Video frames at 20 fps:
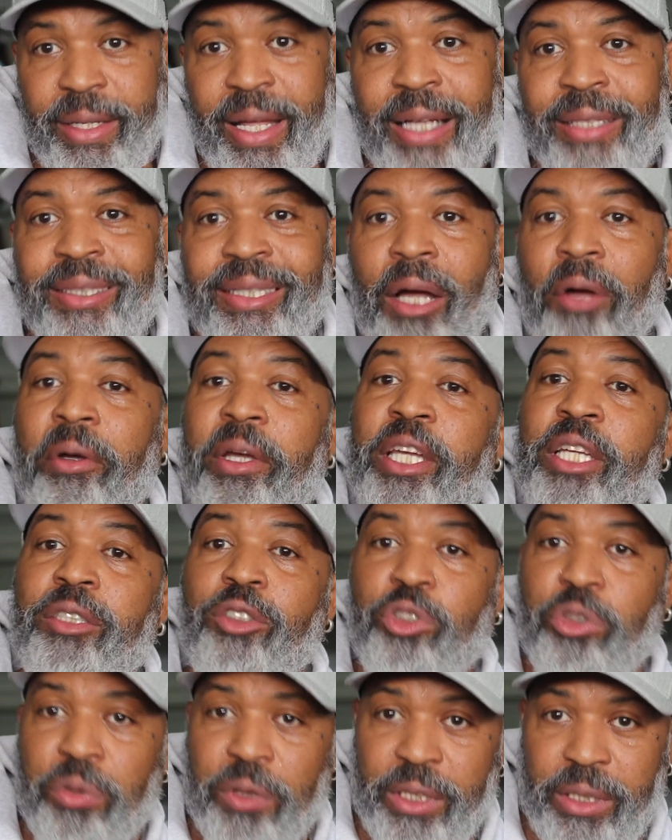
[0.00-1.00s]
That's how
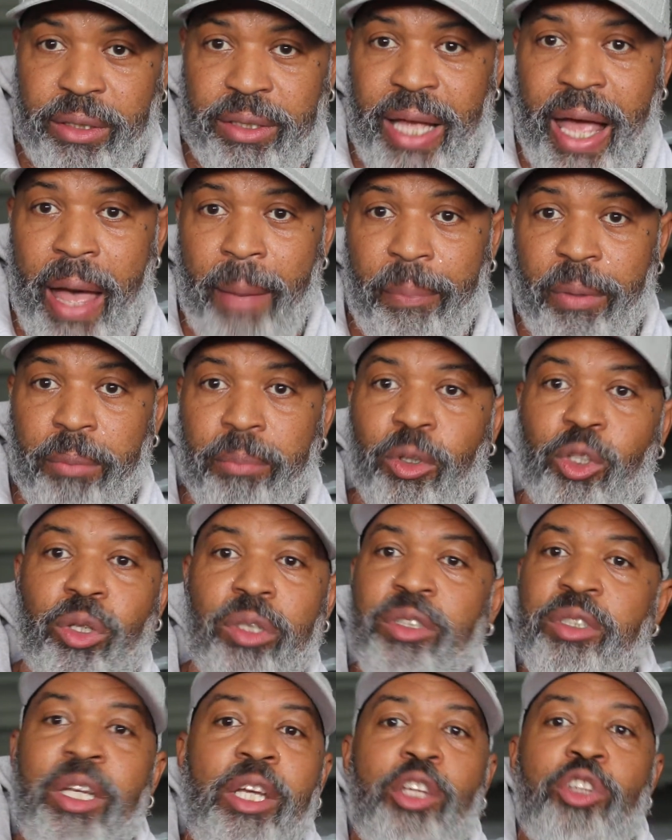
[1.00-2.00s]
injuries happen,
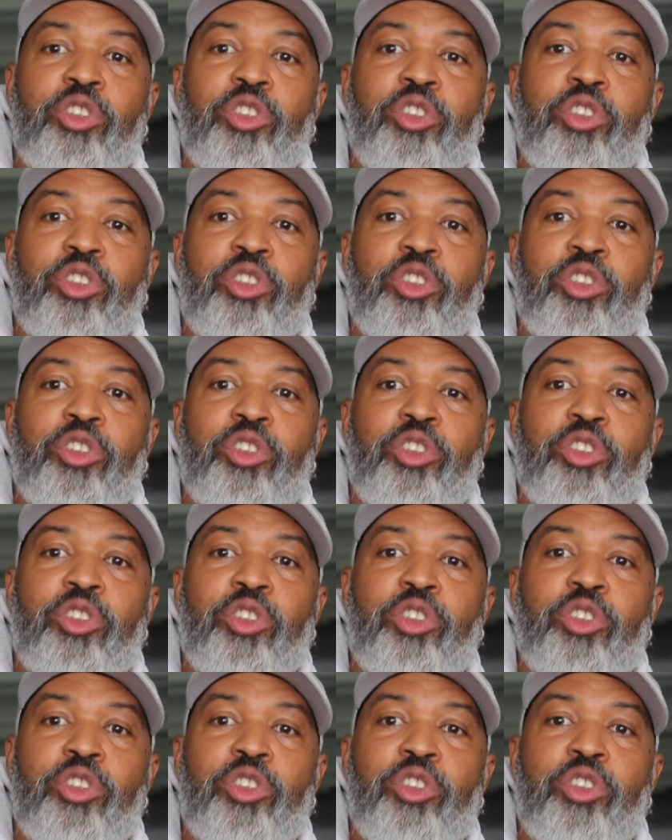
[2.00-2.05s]
because